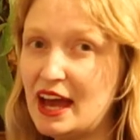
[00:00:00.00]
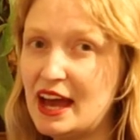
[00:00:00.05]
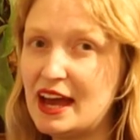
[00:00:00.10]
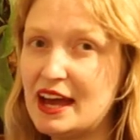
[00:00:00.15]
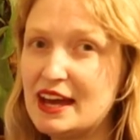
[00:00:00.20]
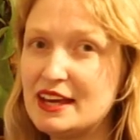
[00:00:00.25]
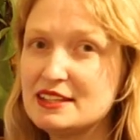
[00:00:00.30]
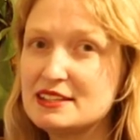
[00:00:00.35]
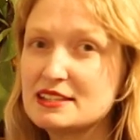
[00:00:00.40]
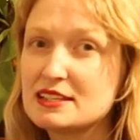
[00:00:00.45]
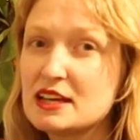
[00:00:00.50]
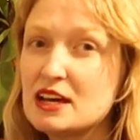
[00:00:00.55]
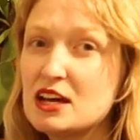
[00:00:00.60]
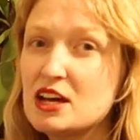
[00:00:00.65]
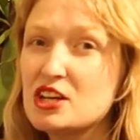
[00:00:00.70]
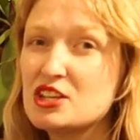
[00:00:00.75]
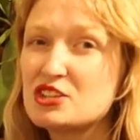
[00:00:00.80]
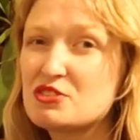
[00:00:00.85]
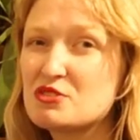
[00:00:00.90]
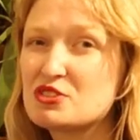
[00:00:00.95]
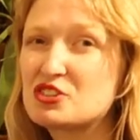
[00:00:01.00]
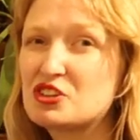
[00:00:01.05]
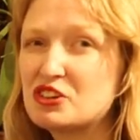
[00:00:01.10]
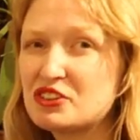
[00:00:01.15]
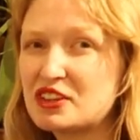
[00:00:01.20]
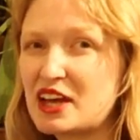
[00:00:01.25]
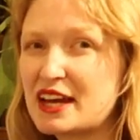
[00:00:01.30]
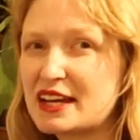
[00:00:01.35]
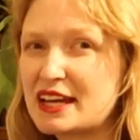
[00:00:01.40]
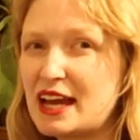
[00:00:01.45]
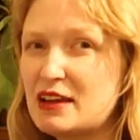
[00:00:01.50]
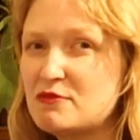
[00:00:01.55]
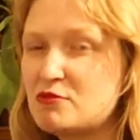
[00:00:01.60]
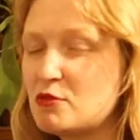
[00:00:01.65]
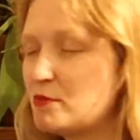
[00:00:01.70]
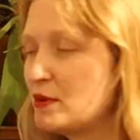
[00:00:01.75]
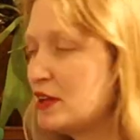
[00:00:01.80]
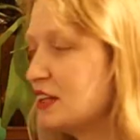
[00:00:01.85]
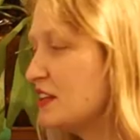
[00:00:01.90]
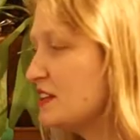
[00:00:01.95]
head, so he's got that
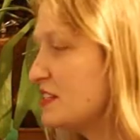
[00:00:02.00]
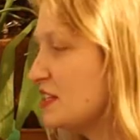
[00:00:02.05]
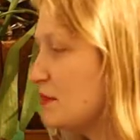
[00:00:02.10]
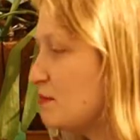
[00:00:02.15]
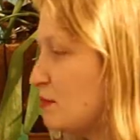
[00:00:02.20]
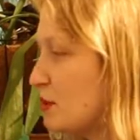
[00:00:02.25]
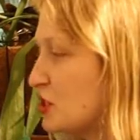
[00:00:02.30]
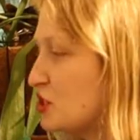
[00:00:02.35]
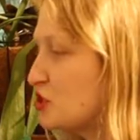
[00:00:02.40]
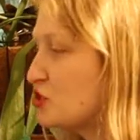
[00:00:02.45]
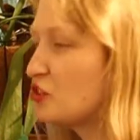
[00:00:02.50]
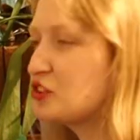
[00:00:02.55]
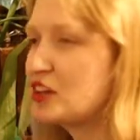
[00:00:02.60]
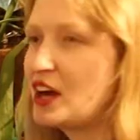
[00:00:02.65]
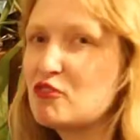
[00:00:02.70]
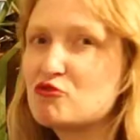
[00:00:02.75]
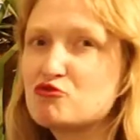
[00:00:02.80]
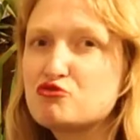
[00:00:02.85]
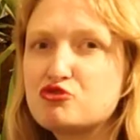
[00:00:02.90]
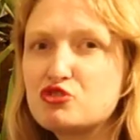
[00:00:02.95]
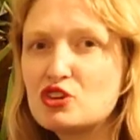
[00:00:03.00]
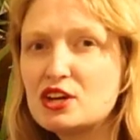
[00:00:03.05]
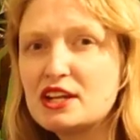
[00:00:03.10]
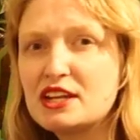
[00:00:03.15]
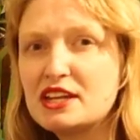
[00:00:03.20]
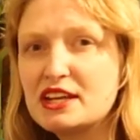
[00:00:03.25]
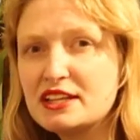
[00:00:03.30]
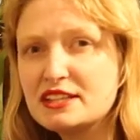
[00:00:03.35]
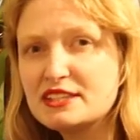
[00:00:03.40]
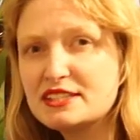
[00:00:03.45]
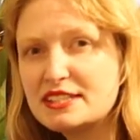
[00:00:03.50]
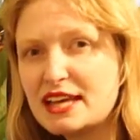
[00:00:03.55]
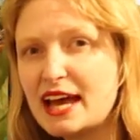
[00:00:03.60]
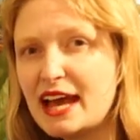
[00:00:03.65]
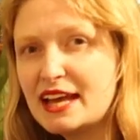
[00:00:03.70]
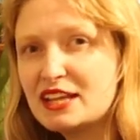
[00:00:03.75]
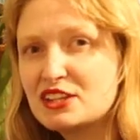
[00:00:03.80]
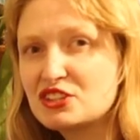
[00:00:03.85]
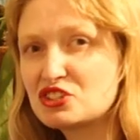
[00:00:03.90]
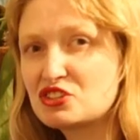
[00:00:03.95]
capability, but he's got that really
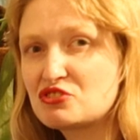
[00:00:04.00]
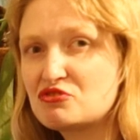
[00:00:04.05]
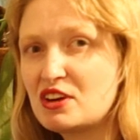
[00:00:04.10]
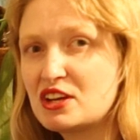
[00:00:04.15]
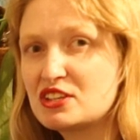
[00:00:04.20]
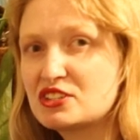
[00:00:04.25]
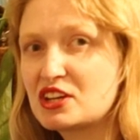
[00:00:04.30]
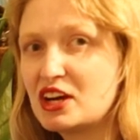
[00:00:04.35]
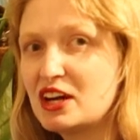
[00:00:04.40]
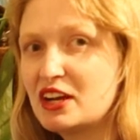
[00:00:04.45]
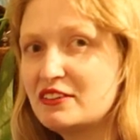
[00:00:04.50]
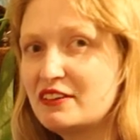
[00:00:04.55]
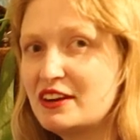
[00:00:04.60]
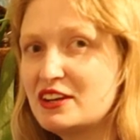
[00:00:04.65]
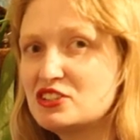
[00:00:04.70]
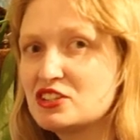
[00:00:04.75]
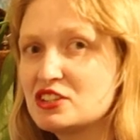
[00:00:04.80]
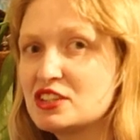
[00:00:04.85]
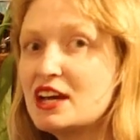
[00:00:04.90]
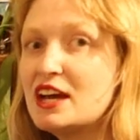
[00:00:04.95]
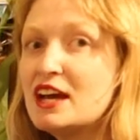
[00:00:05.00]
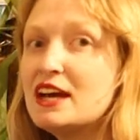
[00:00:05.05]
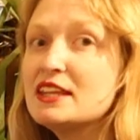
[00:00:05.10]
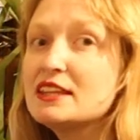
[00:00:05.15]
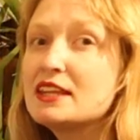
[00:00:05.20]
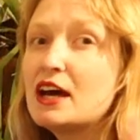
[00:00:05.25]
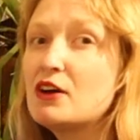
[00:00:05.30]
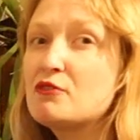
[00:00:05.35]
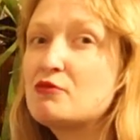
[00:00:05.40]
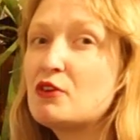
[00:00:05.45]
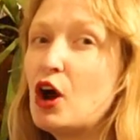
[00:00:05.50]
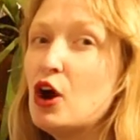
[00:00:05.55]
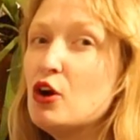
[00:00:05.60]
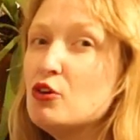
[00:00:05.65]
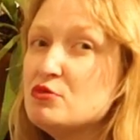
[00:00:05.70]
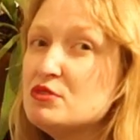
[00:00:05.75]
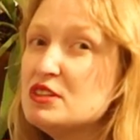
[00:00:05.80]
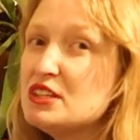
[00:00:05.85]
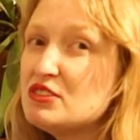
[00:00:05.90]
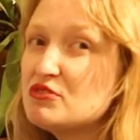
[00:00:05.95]
intense red coloration that
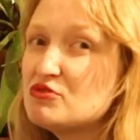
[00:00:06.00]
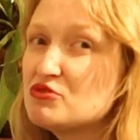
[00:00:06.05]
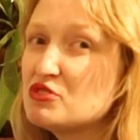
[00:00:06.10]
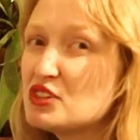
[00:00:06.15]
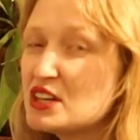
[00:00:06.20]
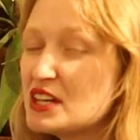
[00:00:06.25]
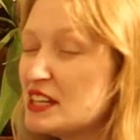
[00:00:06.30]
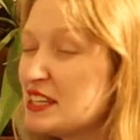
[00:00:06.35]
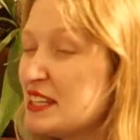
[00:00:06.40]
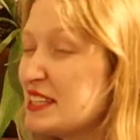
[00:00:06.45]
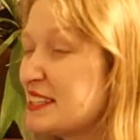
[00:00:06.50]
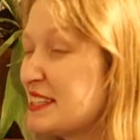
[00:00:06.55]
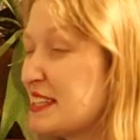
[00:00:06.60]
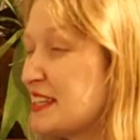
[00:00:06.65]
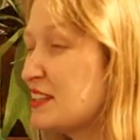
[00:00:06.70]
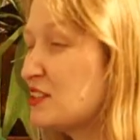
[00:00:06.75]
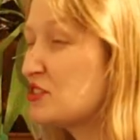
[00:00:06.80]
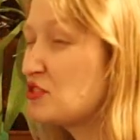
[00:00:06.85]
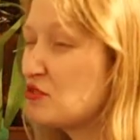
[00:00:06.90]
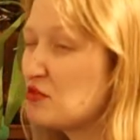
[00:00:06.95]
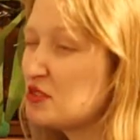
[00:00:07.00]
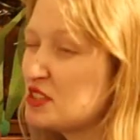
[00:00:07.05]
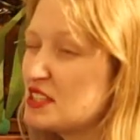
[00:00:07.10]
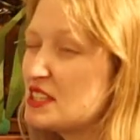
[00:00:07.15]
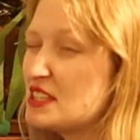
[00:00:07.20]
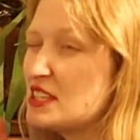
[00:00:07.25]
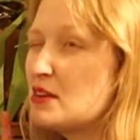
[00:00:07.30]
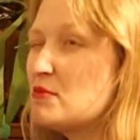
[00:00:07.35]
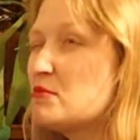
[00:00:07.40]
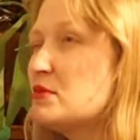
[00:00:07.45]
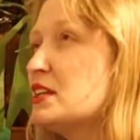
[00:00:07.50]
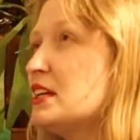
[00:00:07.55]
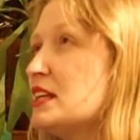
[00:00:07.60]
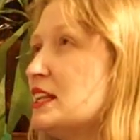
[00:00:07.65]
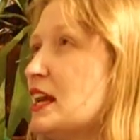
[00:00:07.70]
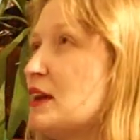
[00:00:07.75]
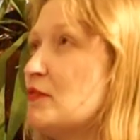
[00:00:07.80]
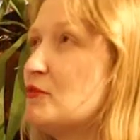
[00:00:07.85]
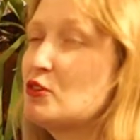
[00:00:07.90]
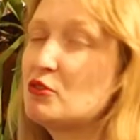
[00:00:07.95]
I've only really seen to a
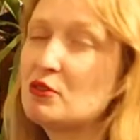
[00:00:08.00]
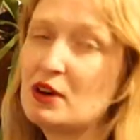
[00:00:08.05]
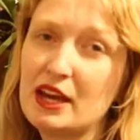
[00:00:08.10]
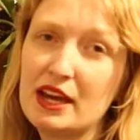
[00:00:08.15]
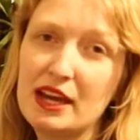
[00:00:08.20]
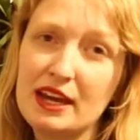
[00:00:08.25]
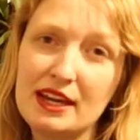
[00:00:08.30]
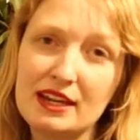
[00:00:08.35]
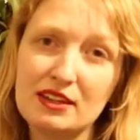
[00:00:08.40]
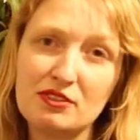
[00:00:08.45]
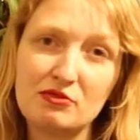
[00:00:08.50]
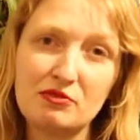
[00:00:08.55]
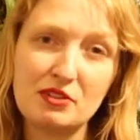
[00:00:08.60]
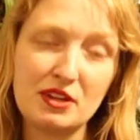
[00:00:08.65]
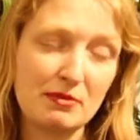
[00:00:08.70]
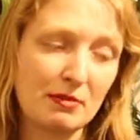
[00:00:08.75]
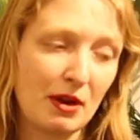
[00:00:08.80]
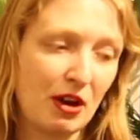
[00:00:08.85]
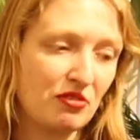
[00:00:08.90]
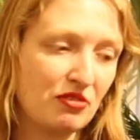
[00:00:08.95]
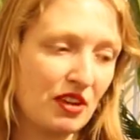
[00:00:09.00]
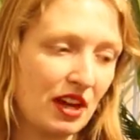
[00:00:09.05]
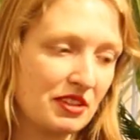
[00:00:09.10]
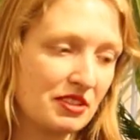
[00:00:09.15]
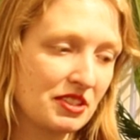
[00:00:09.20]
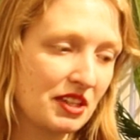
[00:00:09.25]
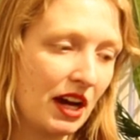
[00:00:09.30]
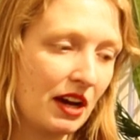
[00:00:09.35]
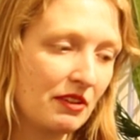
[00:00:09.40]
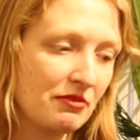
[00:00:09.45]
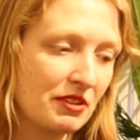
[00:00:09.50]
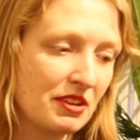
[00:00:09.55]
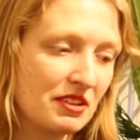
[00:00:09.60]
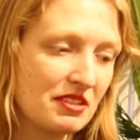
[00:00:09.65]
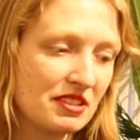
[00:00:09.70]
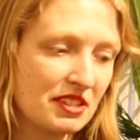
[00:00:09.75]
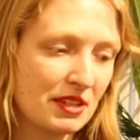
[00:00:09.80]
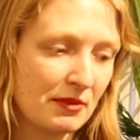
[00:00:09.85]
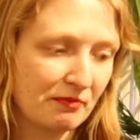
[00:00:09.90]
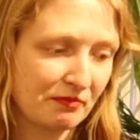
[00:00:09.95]
similar level in female red
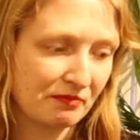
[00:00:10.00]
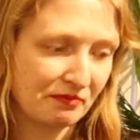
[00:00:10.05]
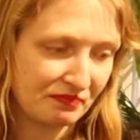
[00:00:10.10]
covers.